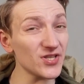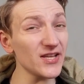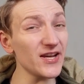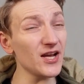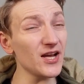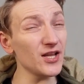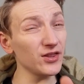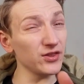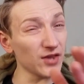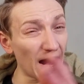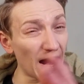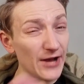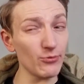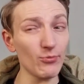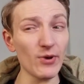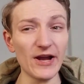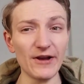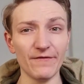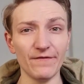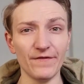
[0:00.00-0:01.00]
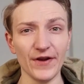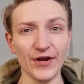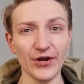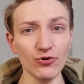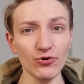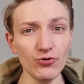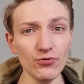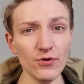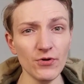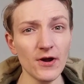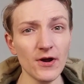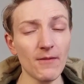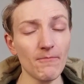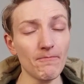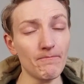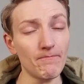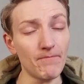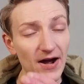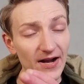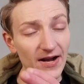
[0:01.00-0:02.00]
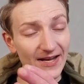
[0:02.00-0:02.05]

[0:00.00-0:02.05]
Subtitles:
a lightweight vehicle, but it